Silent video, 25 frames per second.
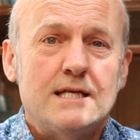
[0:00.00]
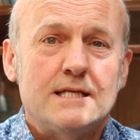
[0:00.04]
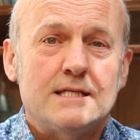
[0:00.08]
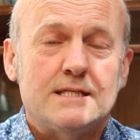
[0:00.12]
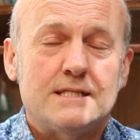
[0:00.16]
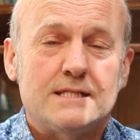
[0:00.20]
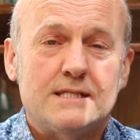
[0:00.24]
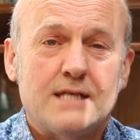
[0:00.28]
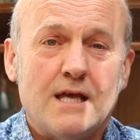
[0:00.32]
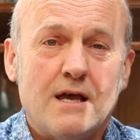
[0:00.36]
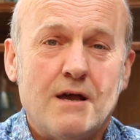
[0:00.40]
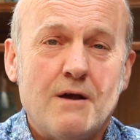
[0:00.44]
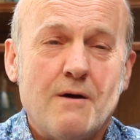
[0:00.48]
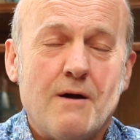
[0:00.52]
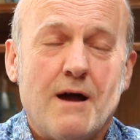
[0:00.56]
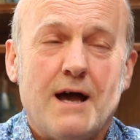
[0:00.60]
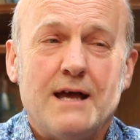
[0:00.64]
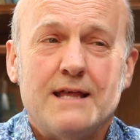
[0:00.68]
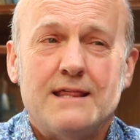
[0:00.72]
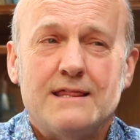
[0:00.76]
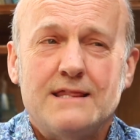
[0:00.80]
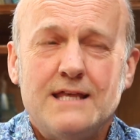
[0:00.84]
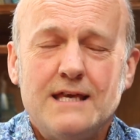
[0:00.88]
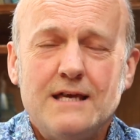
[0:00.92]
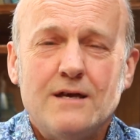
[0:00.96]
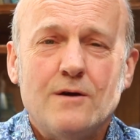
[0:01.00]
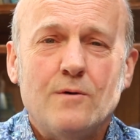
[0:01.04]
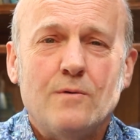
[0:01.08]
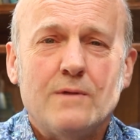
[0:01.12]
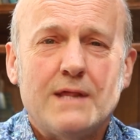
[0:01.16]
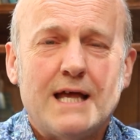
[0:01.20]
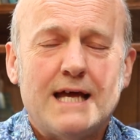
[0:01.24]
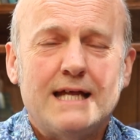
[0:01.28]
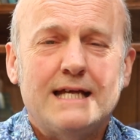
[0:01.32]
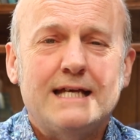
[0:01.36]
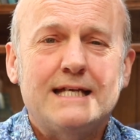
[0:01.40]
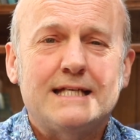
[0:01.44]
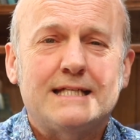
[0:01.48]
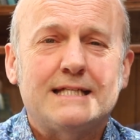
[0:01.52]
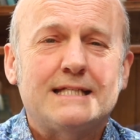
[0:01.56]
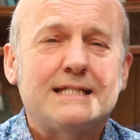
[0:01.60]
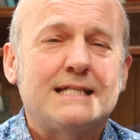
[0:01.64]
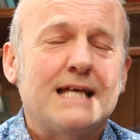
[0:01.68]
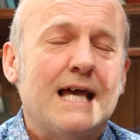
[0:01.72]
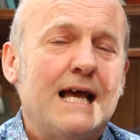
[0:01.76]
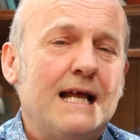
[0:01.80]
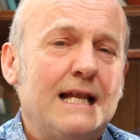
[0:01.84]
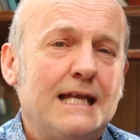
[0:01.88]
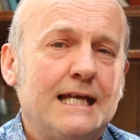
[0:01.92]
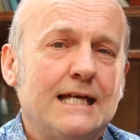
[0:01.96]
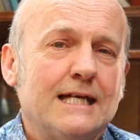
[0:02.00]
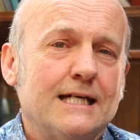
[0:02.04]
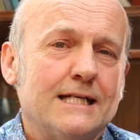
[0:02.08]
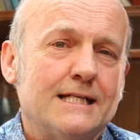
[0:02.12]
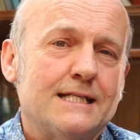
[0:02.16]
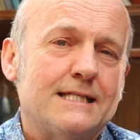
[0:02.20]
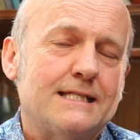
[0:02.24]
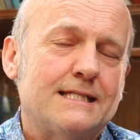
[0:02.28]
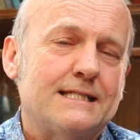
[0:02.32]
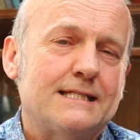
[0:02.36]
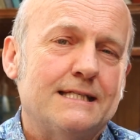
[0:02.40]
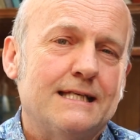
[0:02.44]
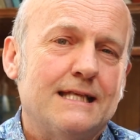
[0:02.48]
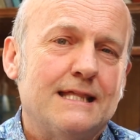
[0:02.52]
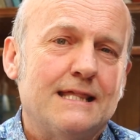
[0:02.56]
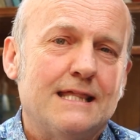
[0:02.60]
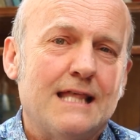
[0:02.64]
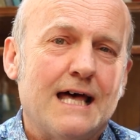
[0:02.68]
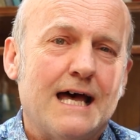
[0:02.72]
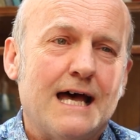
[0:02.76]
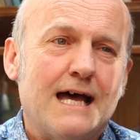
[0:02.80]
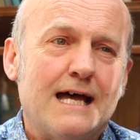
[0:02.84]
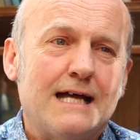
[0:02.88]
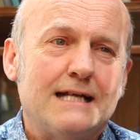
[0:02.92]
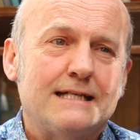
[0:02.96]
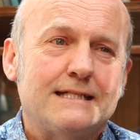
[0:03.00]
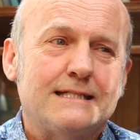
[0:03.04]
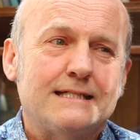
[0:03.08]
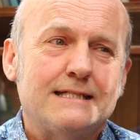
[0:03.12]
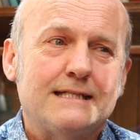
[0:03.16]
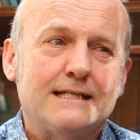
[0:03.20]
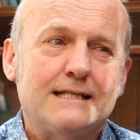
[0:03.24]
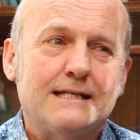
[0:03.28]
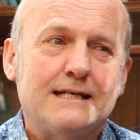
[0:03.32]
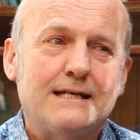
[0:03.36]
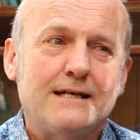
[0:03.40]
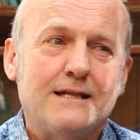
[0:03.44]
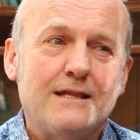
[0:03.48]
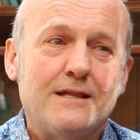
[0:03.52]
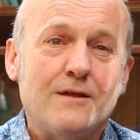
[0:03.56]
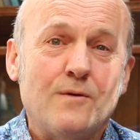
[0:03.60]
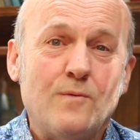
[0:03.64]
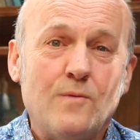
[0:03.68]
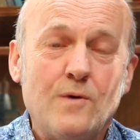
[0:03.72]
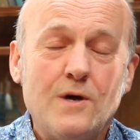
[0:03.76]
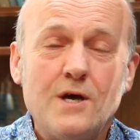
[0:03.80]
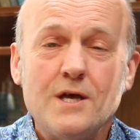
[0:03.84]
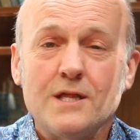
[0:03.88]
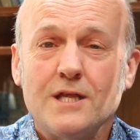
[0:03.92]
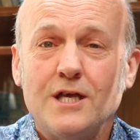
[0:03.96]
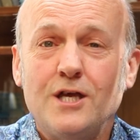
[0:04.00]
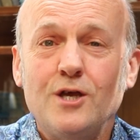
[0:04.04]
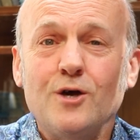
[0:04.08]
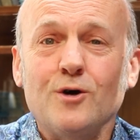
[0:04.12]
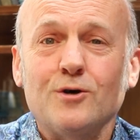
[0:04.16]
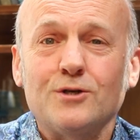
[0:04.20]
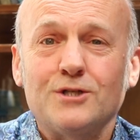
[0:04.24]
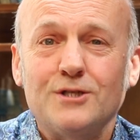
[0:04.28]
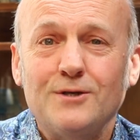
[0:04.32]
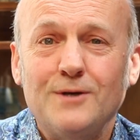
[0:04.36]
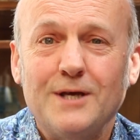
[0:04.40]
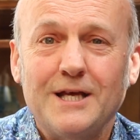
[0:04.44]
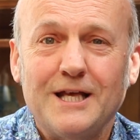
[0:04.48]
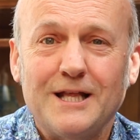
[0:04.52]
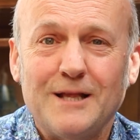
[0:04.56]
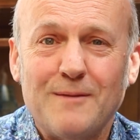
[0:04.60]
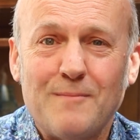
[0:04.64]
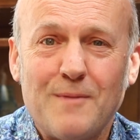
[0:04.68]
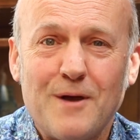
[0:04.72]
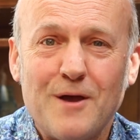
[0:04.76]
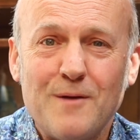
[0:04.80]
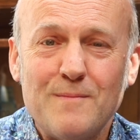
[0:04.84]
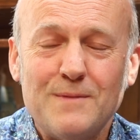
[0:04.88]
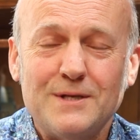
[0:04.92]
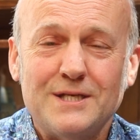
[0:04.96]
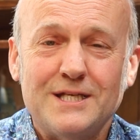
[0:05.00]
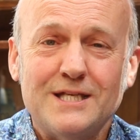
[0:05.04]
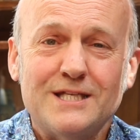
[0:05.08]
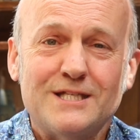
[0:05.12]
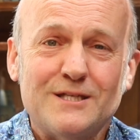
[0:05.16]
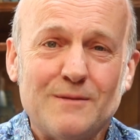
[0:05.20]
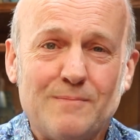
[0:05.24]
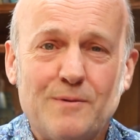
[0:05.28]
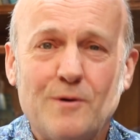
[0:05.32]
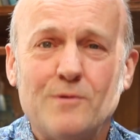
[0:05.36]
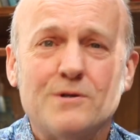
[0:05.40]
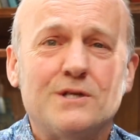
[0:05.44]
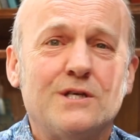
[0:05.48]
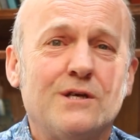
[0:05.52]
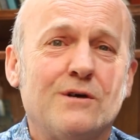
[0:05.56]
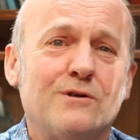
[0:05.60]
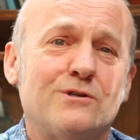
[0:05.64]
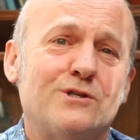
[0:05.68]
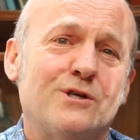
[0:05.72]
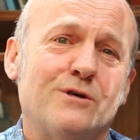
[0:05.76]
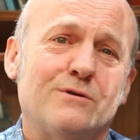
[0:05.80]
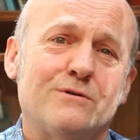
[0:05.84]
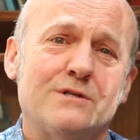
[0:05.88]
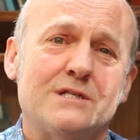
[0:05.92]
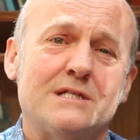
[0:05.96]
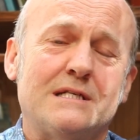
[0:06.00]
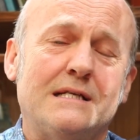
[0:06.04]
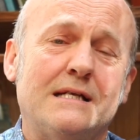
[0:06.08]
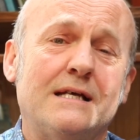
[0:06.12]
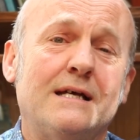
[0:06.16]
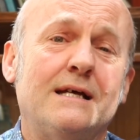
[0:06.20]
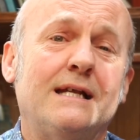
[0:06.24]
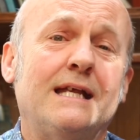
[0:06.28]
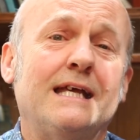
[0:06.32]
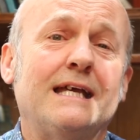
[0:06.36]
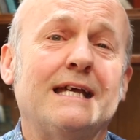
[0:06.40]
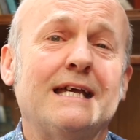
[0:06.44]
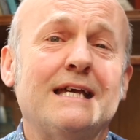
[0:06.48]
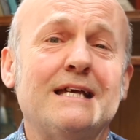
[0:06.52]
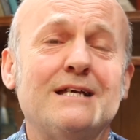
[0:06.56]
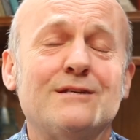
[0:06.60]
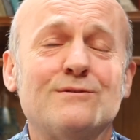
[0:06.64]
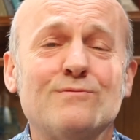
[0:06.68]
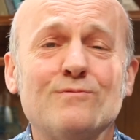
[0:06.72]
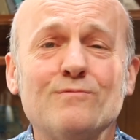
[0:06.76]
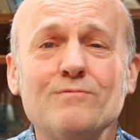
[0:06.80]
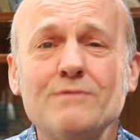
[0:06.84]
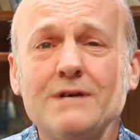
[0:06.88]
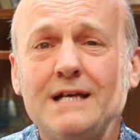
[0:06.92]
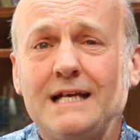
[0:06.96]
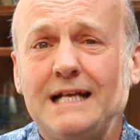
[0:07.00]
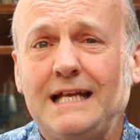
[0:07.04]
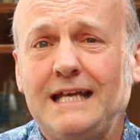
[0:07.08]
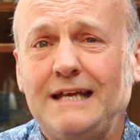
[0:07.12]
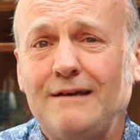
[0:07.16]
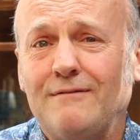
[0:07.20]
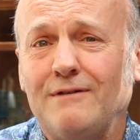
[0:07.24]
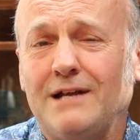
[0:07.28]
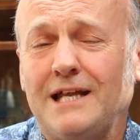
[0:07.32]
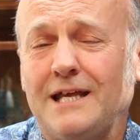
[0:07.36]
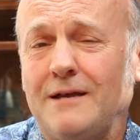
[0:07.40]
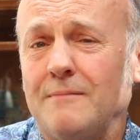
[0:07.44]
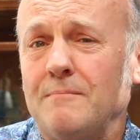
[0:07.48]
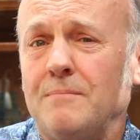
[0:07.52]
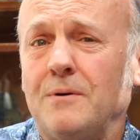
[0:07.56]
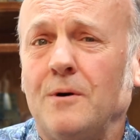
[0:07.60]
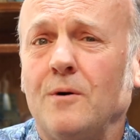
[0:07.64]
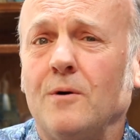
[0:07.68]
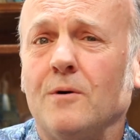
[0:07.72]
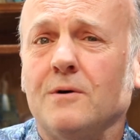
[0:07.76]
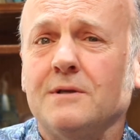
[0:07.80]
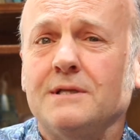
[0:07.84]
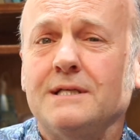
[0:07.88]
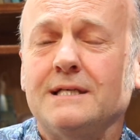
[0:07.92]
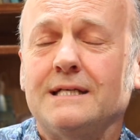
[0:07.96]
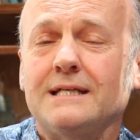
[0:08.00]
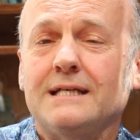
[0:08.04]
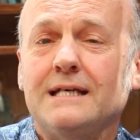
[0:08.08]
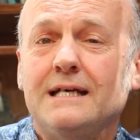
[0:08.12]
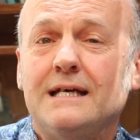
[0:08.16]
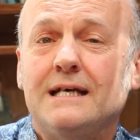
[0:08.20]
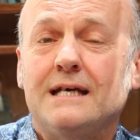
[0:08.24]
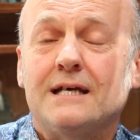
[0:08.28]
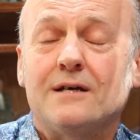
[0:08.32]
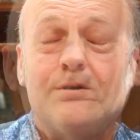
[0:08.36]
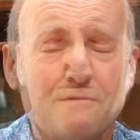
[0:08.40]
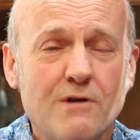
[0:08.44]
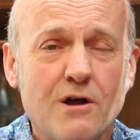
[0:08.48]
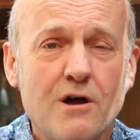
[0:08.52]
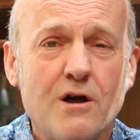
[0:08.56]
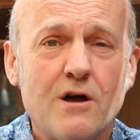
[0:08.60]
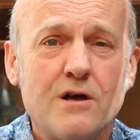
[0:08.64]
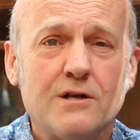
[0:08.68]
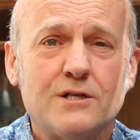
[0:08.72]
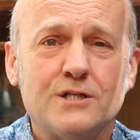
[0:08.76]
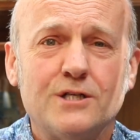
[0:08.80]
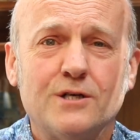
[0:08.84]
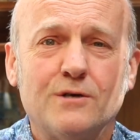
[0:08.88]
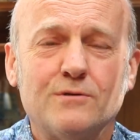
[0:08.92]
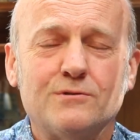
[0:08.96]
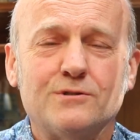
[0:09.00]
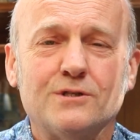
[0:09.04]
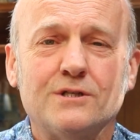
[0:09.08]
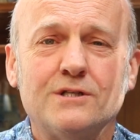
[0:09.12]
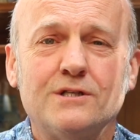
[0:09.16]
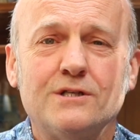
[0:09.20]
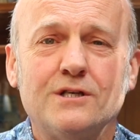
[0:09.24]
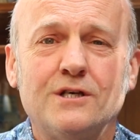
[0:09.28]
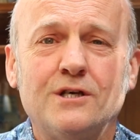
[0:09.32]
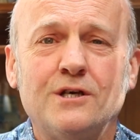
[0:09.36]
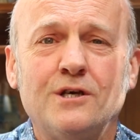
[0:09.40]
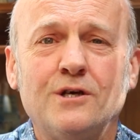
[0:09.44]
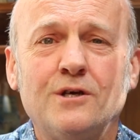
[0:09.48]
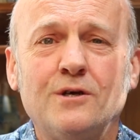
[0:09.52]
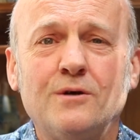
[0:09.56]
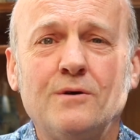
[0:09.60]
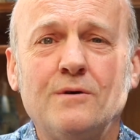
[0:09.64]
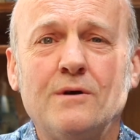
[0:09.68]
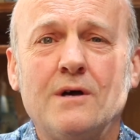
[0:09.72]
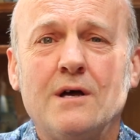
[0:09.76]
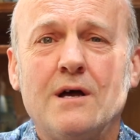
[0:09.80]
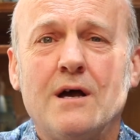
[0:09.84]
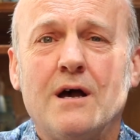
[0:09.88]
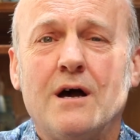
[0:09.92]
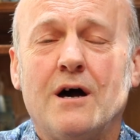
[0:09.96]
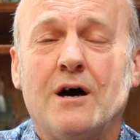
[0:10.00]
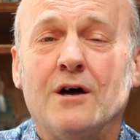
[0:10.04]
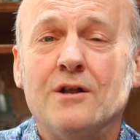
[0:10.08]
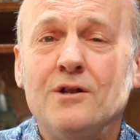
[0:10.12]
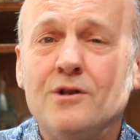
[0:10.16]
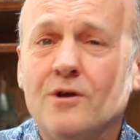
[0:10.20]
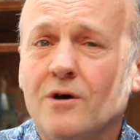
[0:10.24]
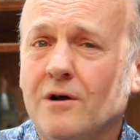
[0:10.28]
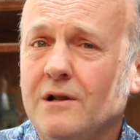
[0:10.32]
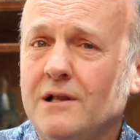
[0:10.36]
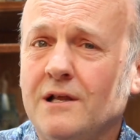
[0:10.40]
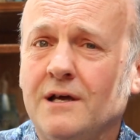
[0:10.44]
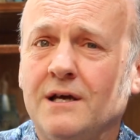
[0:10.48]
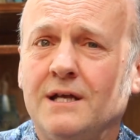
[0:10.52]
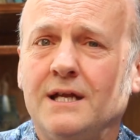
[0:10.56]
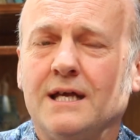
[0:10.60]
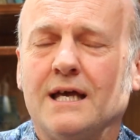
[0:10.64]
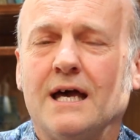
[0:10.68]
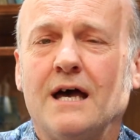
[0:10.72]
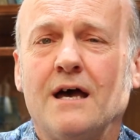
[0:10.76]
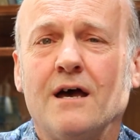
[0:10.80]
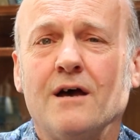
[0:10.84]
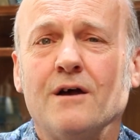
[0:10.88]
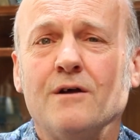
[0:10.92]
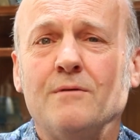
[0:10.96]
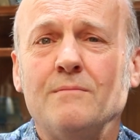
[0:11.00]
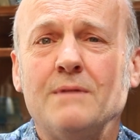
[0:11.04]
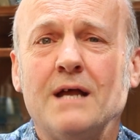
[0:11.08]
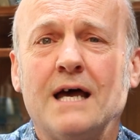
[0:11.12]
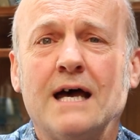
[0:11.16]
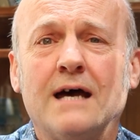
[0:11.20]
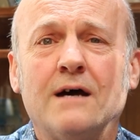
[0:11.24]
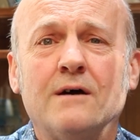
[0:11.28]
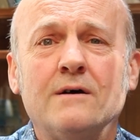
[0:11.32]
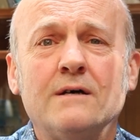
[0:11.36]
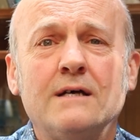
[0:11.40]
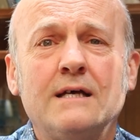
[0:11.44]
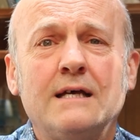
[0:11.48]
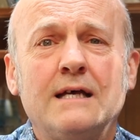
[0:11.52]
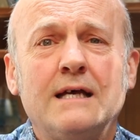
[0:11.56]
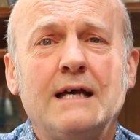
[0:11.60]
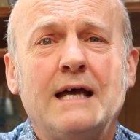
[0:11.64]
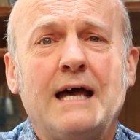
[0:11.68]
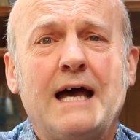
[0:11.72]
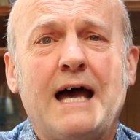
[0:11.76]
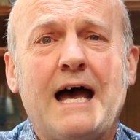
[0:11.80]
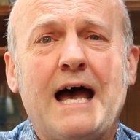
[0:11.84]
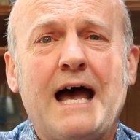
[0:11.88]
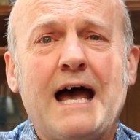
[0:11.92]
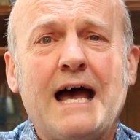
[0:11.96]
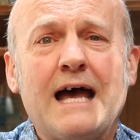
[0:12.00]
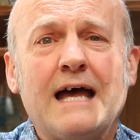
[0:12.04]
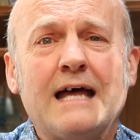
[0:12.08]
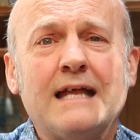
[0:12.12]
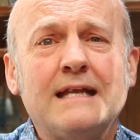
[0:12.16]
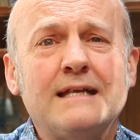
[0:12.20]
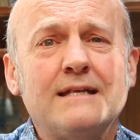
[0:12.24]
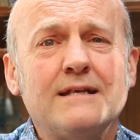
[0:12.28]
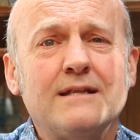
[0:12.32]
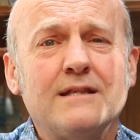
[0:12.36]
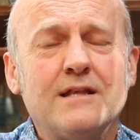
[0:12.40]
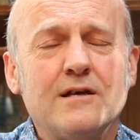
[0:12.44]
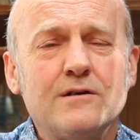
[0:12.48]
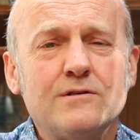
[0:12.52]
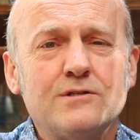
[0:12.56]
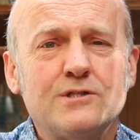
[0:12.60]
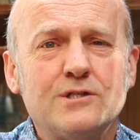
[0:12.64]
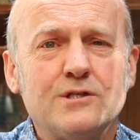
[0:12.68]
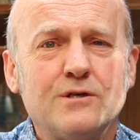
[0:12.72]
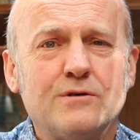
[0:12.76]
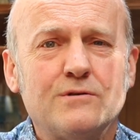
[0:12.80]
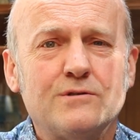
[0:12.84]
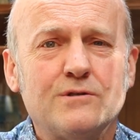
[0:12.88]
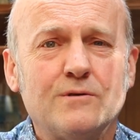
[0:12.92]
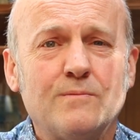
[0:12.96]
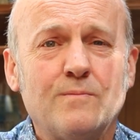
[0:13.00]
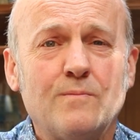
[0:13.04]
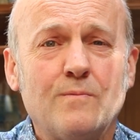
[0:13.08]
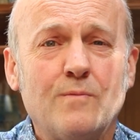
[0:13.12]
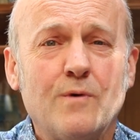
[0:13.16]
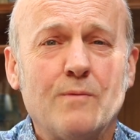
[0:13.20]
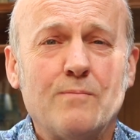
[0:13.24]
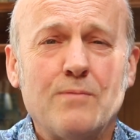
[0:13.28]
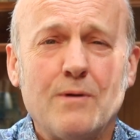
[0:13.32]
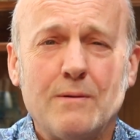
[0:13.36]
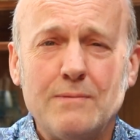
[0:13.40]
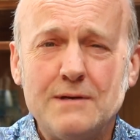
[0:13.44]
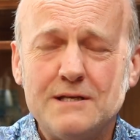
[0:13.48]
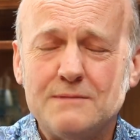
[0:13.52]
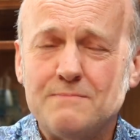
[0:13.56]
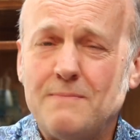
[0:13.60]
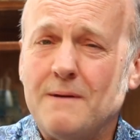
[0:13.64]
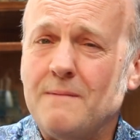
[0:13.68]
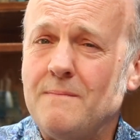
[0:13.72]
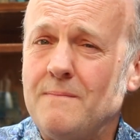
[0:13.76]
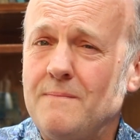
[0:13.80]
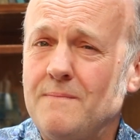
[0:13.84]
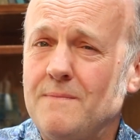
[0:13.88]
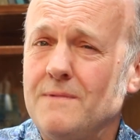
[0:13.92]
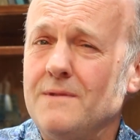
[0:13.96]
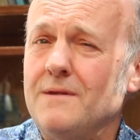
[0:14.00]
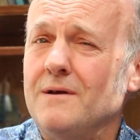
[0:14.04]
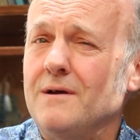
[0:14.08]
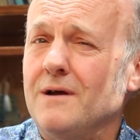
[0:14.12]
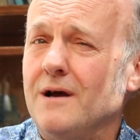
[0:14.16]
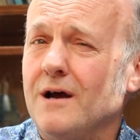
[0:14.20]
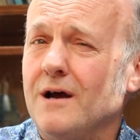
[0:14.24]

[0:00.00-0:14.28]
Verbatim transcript: So I think all that is telling us that the work that you're doing at the moment in supporting your children's learning is really, really important. There are children who are not learning at home now, and those children will probably spend